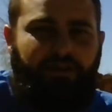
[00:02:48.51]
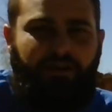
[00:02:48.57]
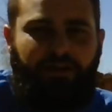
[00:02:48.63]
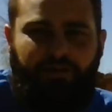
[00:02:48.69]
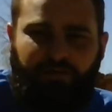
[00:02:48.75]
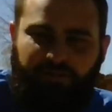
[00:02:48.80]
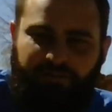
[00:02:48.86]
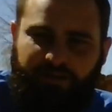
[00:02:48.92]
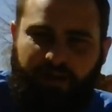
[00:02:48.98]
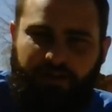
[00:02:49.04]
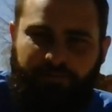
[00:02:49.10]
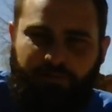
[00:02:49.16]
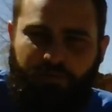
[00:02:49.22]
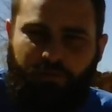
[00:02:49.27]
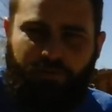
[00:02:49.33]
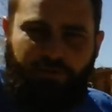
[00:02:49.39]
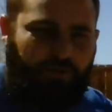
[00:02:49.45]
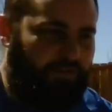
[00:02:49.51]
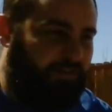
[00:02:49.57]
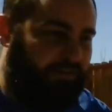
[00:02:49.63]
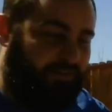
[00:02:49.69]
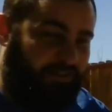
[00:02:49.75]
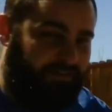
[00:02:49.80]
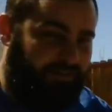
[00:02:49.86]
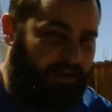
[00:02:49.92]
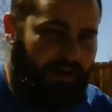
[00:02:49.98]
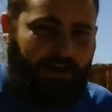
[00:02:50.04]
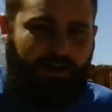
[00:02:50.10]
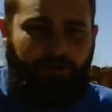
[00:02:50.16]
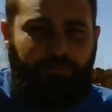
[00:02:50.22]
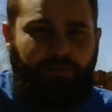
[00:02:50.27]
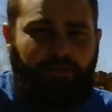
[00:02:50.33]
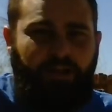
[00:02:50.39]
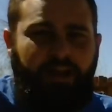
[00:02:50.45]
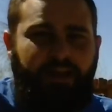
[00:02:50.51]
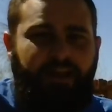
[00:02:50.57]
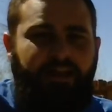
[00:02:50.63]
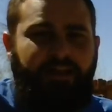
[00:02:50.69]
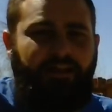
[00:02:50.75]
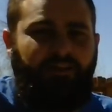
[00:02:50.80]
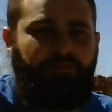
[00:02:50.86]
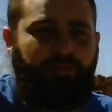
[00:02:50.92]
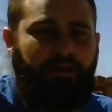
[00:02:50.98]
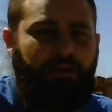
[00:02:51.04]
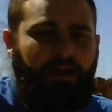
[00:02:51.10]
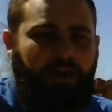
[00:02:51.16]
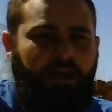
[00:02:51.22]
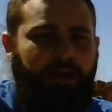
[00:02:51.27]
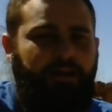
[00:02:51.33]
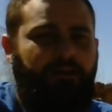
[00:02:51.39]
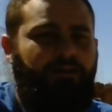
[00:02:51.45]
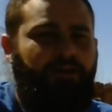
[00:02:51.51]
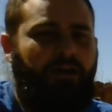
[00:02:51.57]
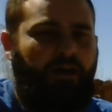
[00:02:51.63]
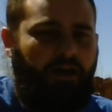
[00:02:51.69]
So it's kind of cool that this entire planet has been iron